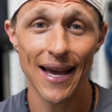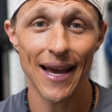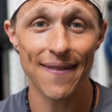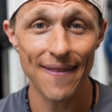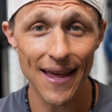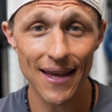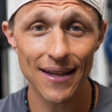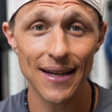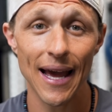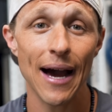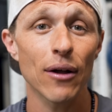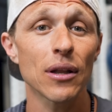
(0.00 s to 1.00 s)
and
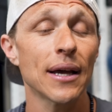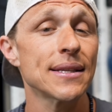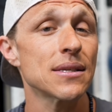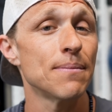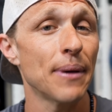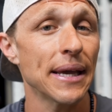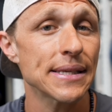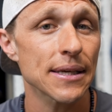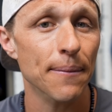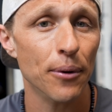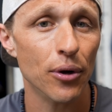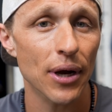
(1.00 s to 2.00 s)
then outline some
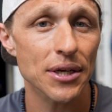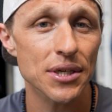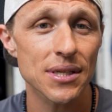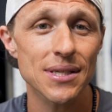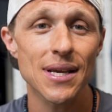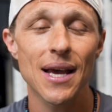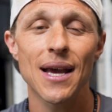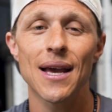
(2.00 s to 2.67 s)
basic progressions